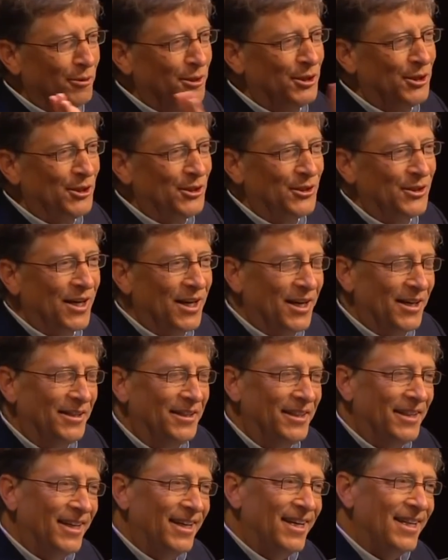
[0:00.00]
which is a
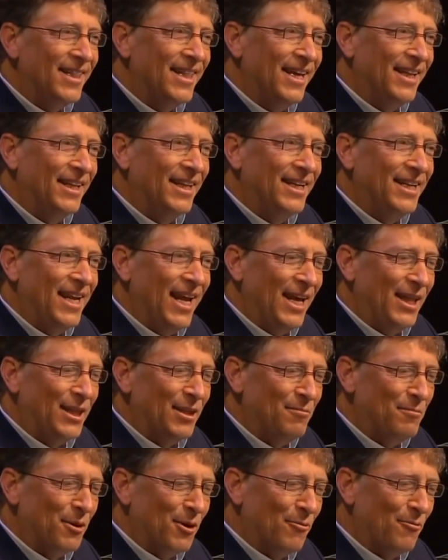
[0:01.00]
thing that
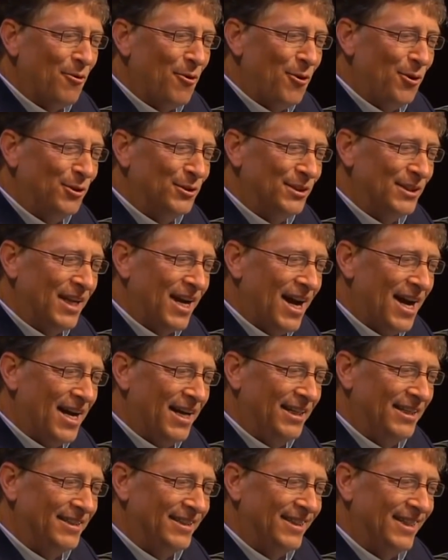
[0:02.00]
Nathan Myhrvold and
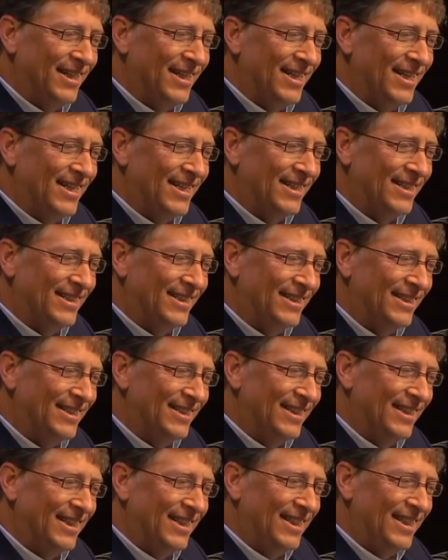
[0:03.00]
I
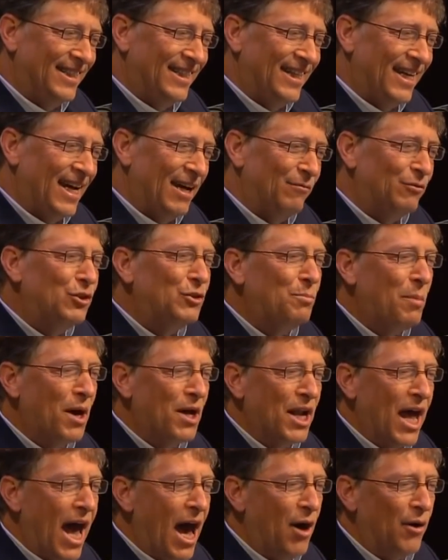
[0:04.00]
have
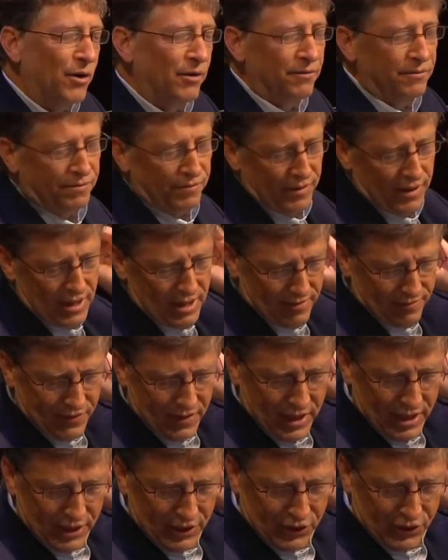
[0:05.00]
spun out of
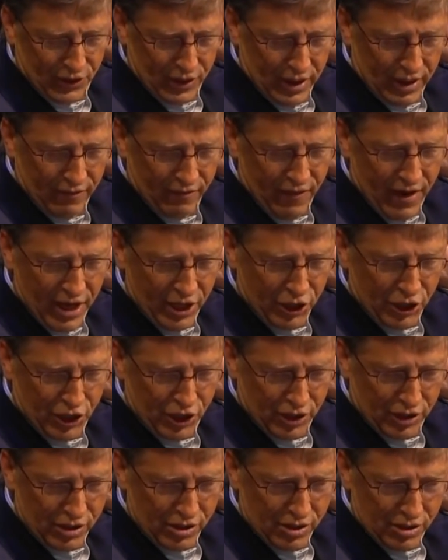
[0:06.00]
his
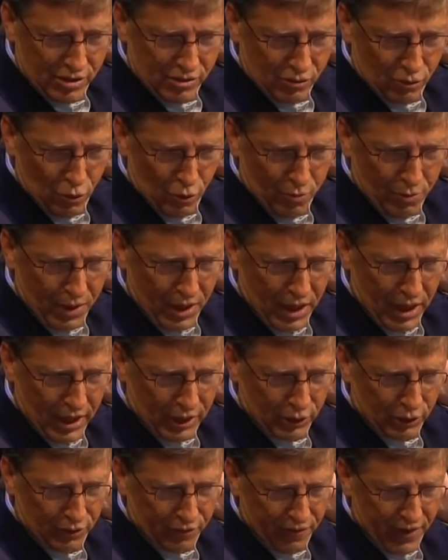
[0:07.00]
invention group,
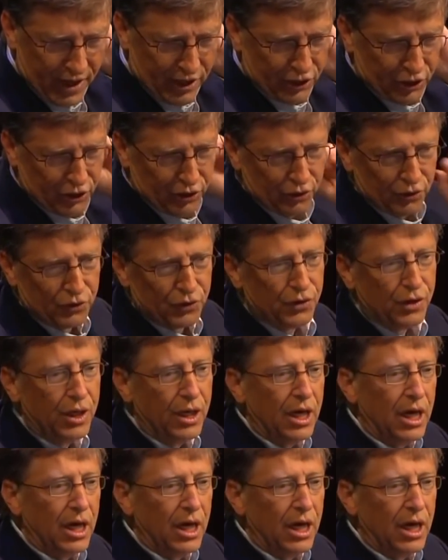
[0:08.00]
Intellectual Ventures.